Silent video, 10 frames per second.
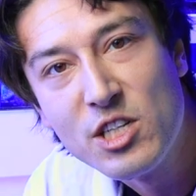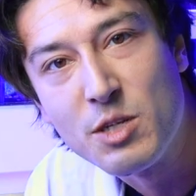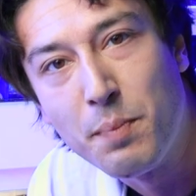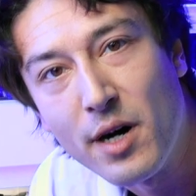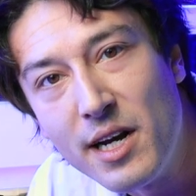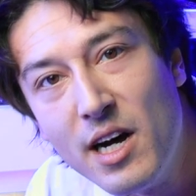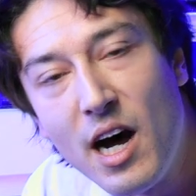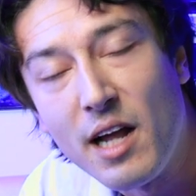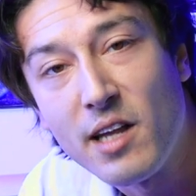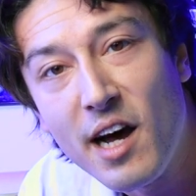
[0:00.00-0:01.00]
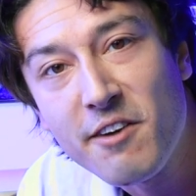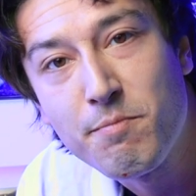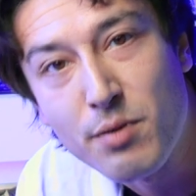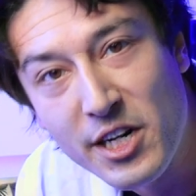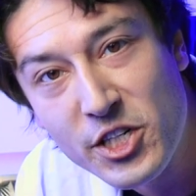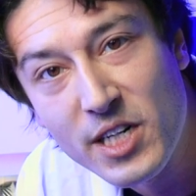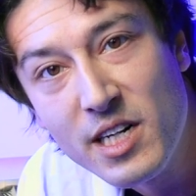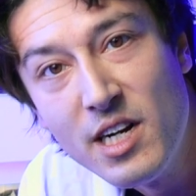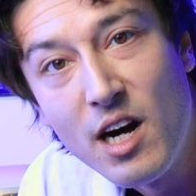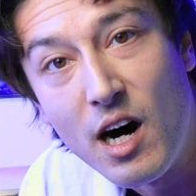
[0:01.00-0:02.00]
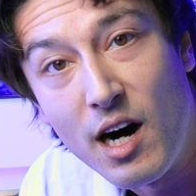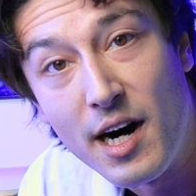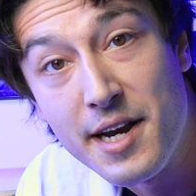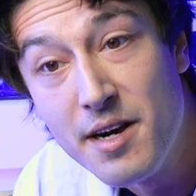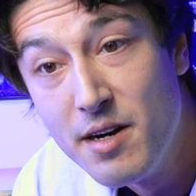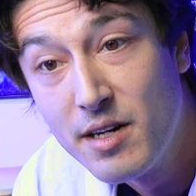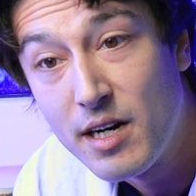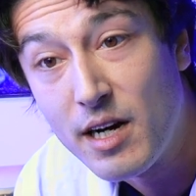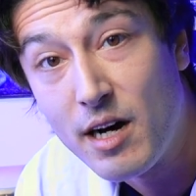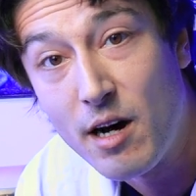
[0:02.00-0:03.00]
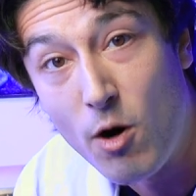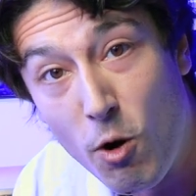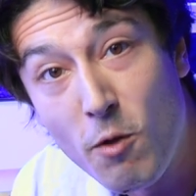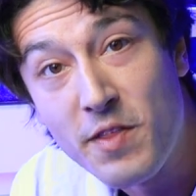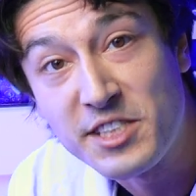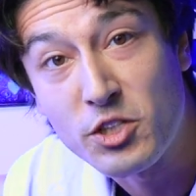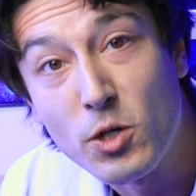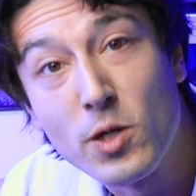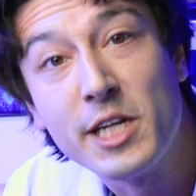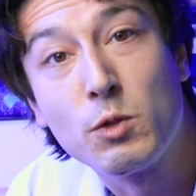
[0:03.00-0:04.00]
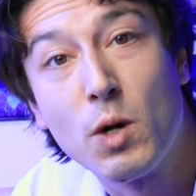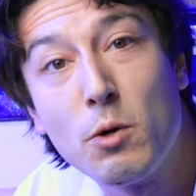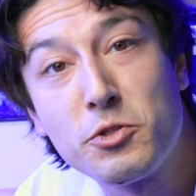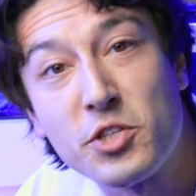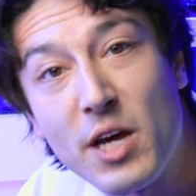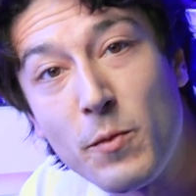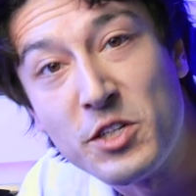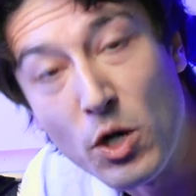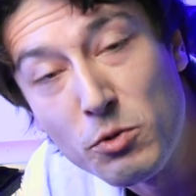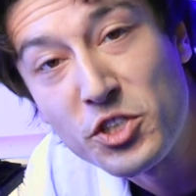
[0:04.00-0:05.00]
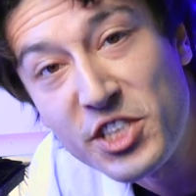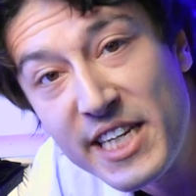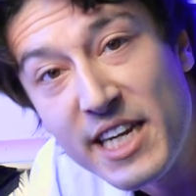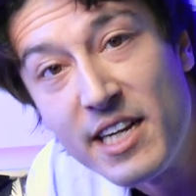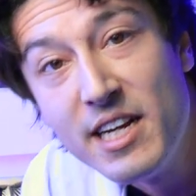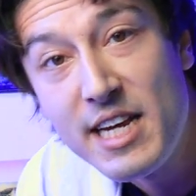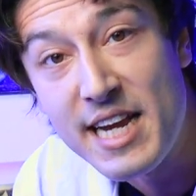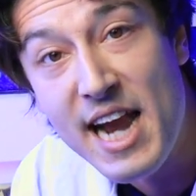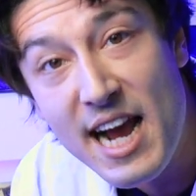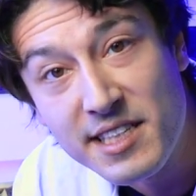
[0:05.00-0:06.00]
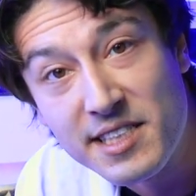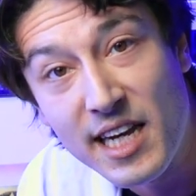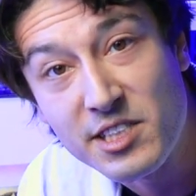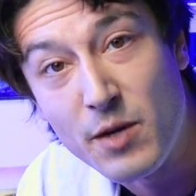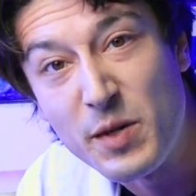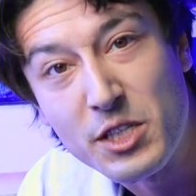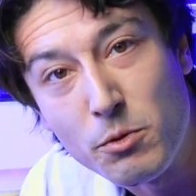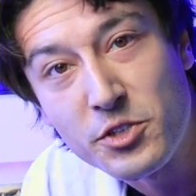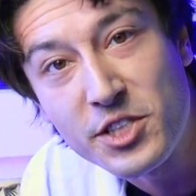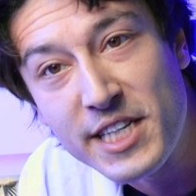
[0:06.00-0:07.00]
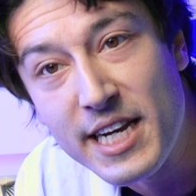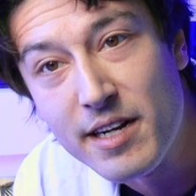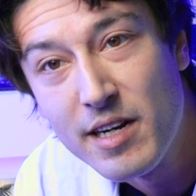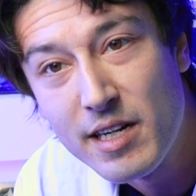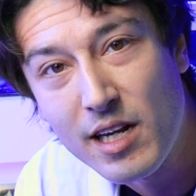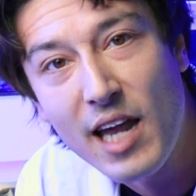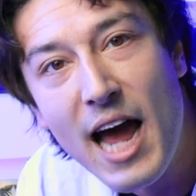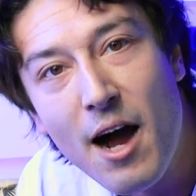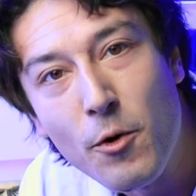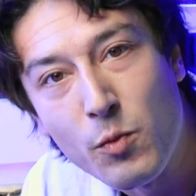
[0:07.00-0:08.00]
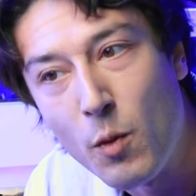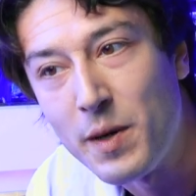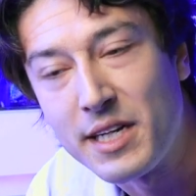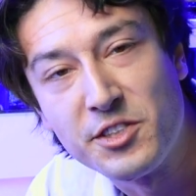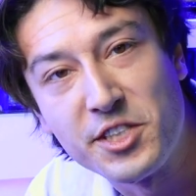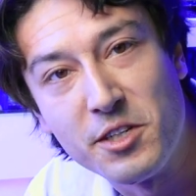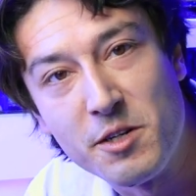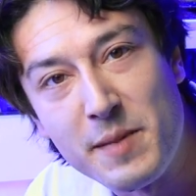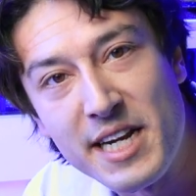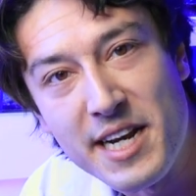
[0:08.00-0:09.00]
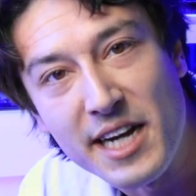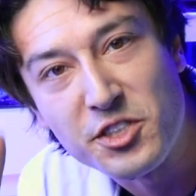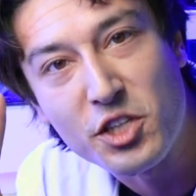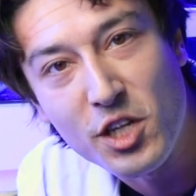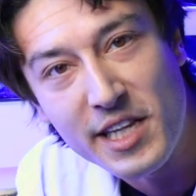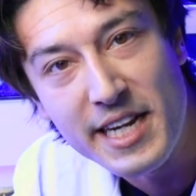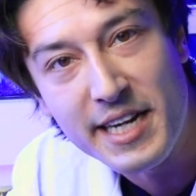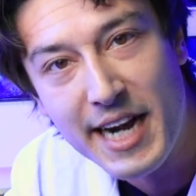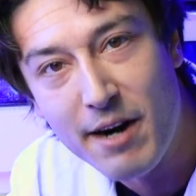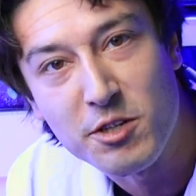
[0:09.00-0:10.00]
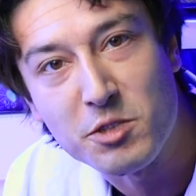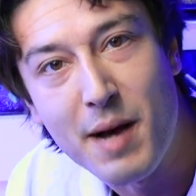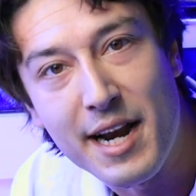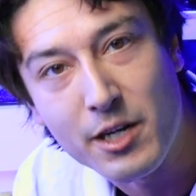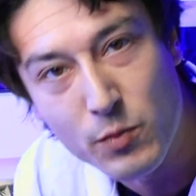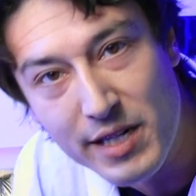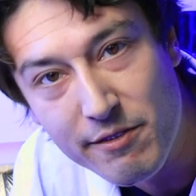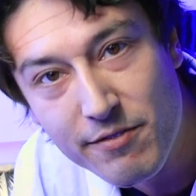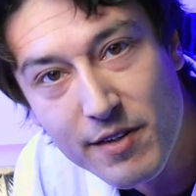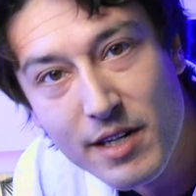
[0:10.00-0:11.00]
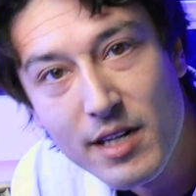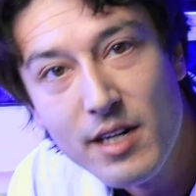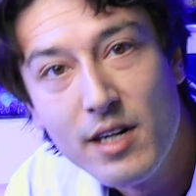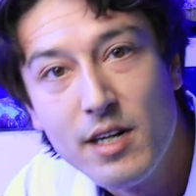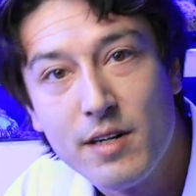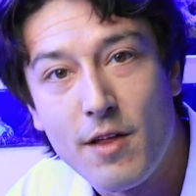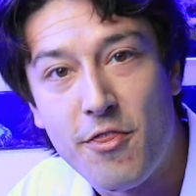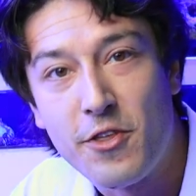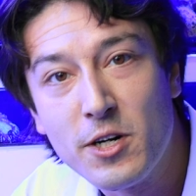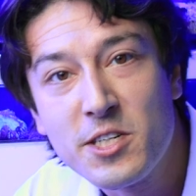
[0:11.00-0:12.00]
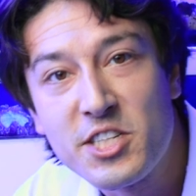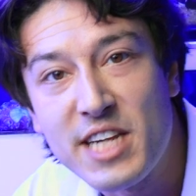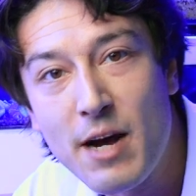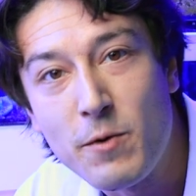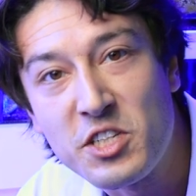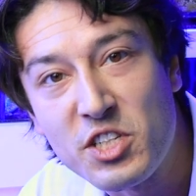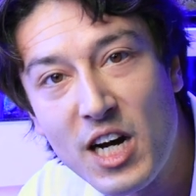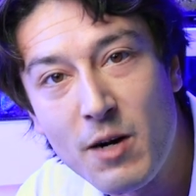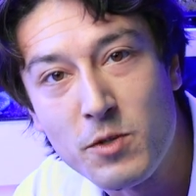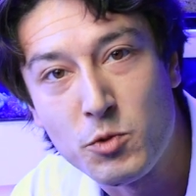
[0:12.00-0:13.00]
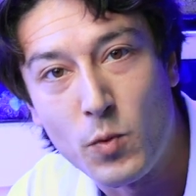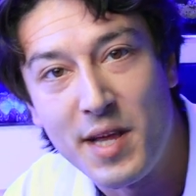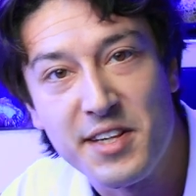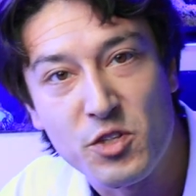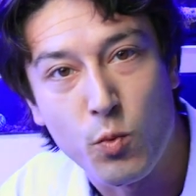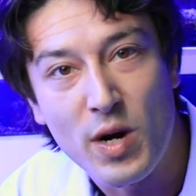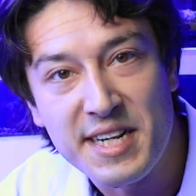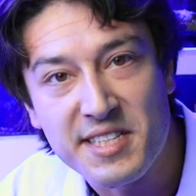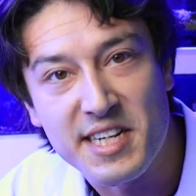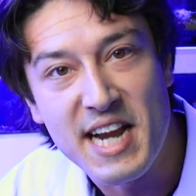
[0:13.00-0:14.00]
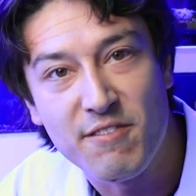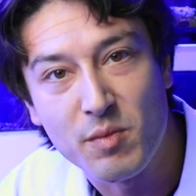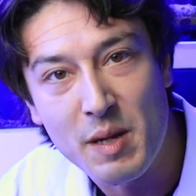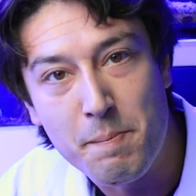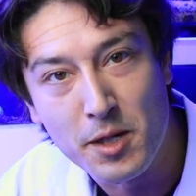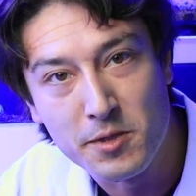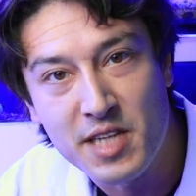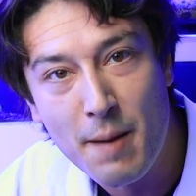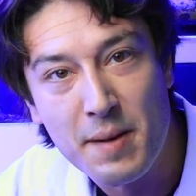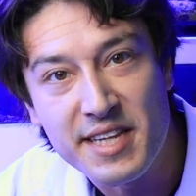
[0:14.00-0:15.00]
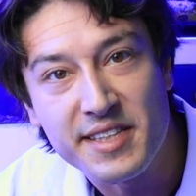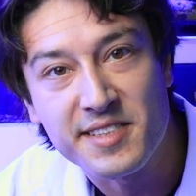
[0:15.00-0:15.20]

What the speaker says: to put a lot of pressure on all this early growth so that we don't see it in excess and we don't see it cloud what we consider to be a nice, clean, charismatic reef. The third set we saw was when this waste inevitably built up in the